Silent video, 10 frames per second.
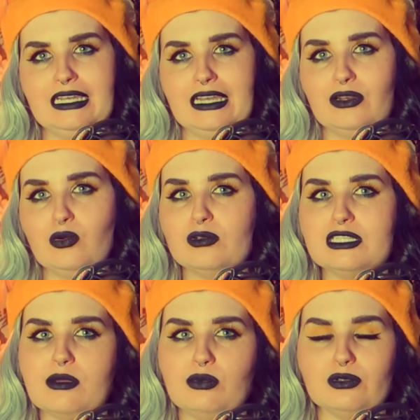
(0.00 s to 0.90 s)
and
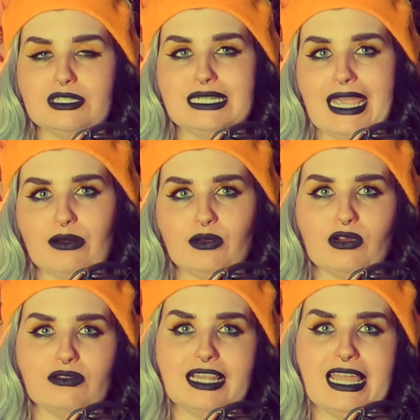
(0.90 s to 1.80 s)
also bought an
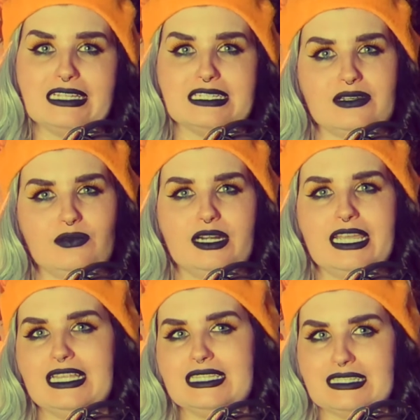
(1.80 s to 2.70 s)
area of land where he
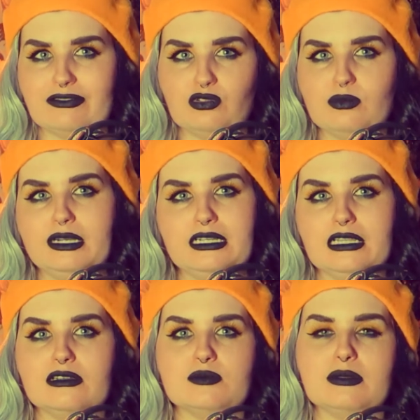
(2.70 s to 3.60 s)
had several
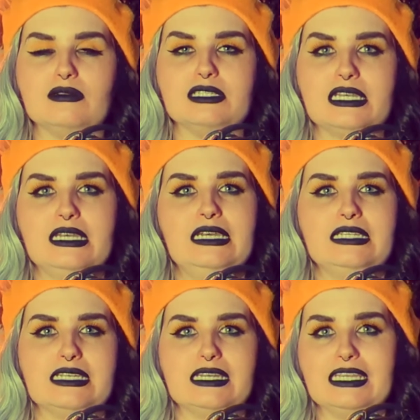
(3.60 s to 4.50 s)
bungalows built,
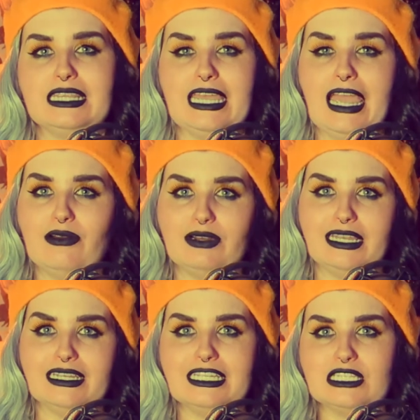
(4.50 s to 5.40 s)
turning the
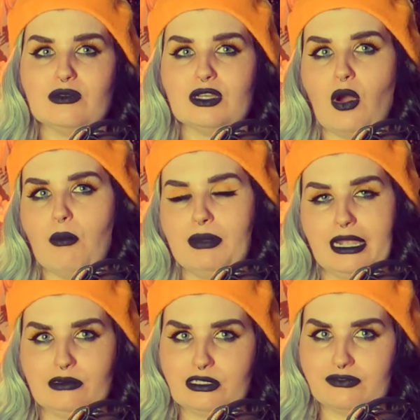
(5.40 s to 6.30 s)
area into a
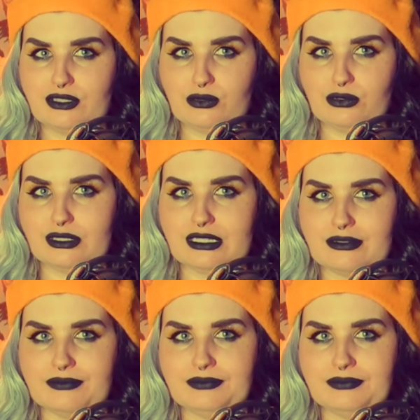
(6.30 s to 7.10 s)
compound of sorts.